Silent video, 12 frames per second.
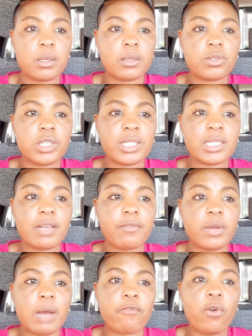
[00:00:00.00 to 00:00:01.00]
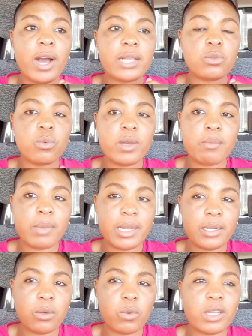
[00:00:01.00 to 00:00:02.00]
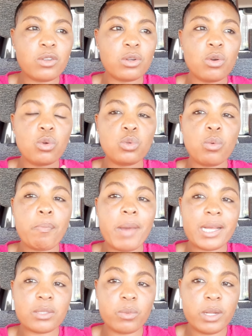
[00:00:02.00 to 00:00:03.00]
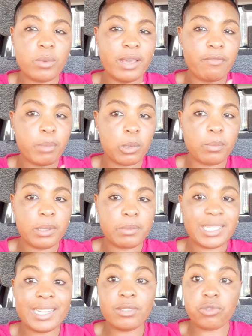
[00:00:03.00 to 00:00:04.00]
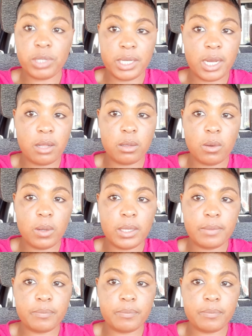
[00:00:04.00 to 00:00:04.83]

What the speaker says: Chances are, for us women, we don't go to bars when we have problems and drink alcohol.